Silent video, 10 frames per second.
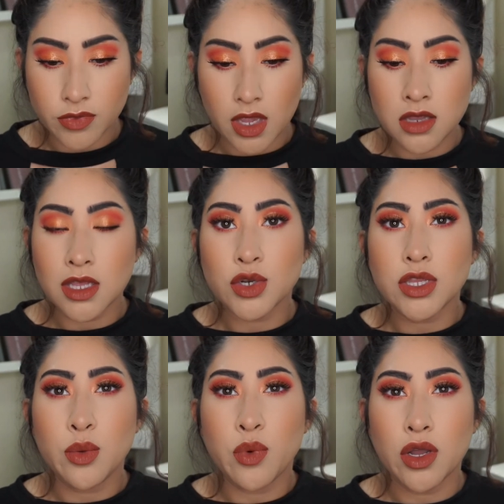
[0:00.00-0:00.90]
And
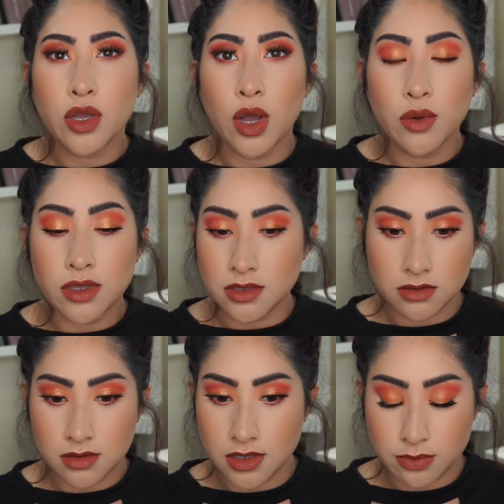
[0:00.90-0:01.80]
literally one coat is
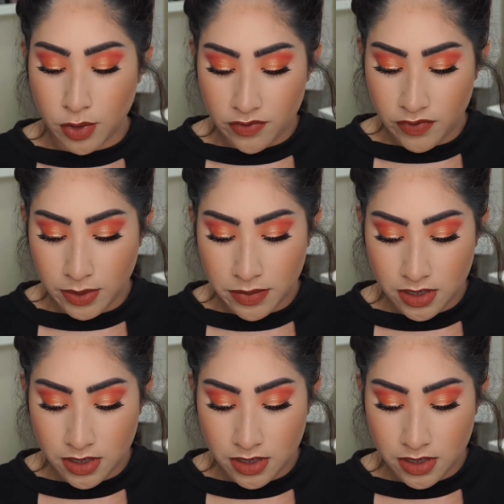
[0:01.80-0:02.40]
perfect,